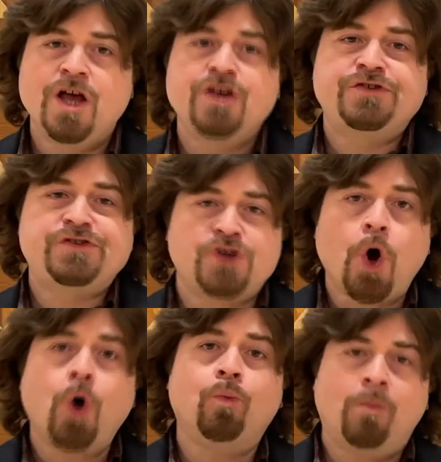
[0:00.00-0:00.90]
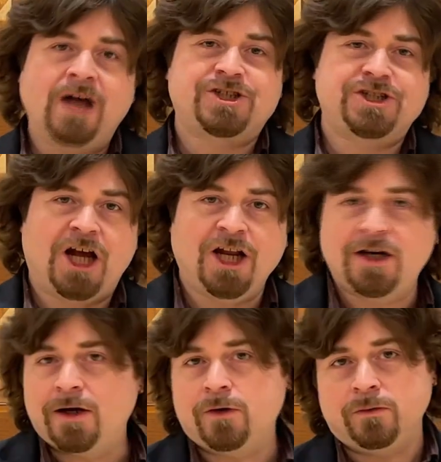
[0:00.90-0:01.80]
So much
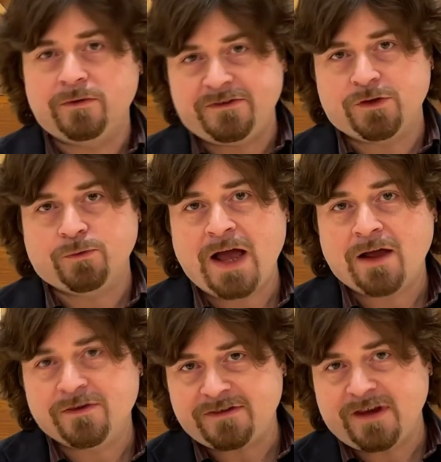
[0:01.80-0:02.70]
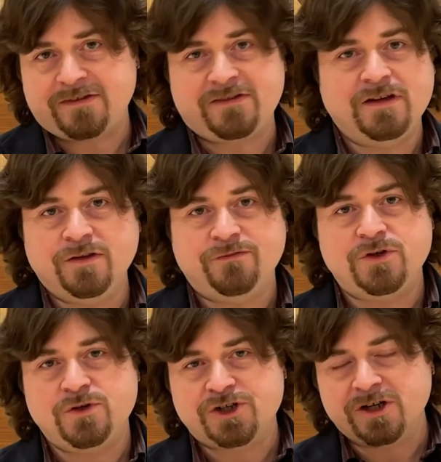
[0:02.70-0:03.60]
unknown surrounds us in the
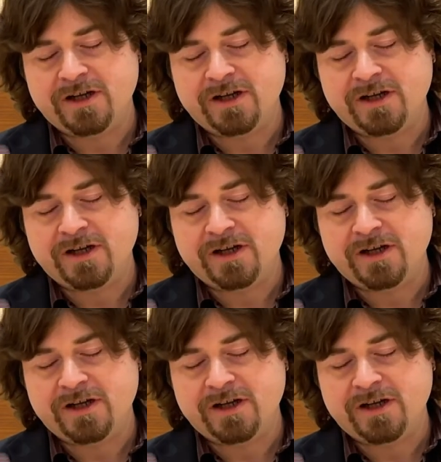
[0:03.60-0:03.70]
future.